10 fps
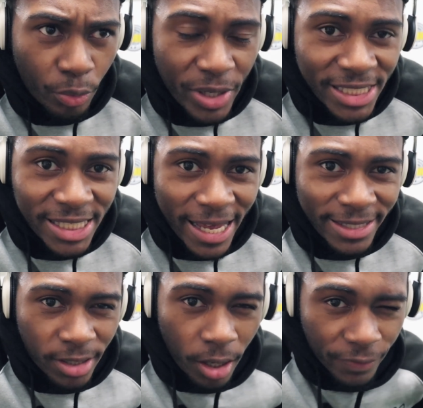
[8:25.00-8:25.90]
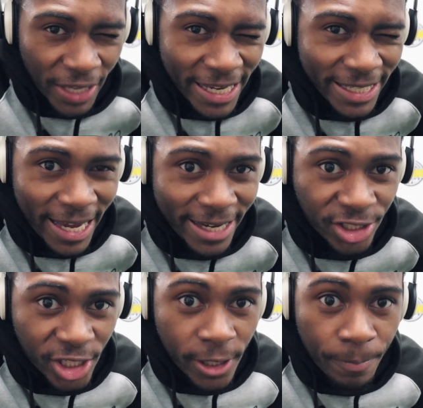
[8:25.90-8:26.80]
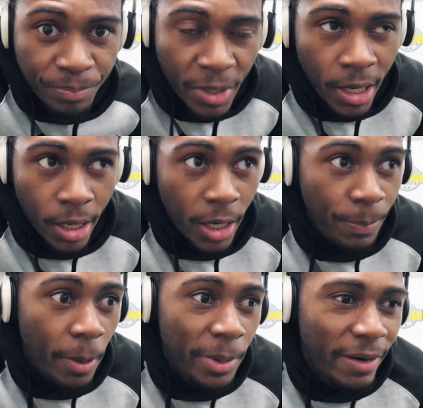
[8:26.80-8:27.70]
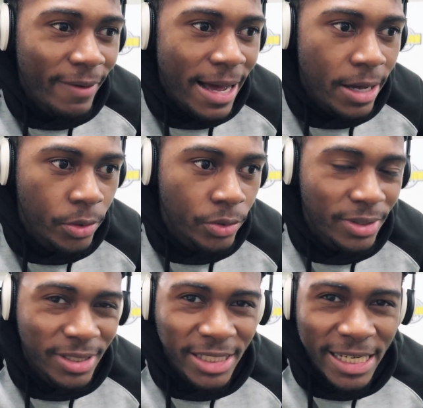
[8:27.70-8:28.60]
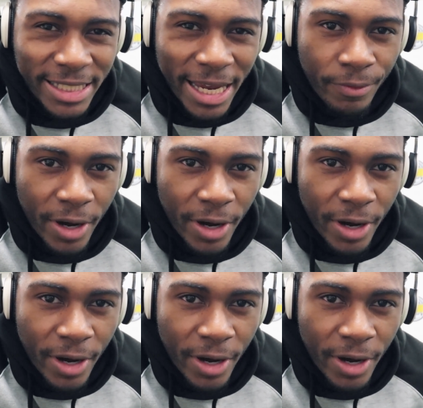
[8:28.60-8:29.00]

three sets of 8 kg, uh, probably around 6 to 8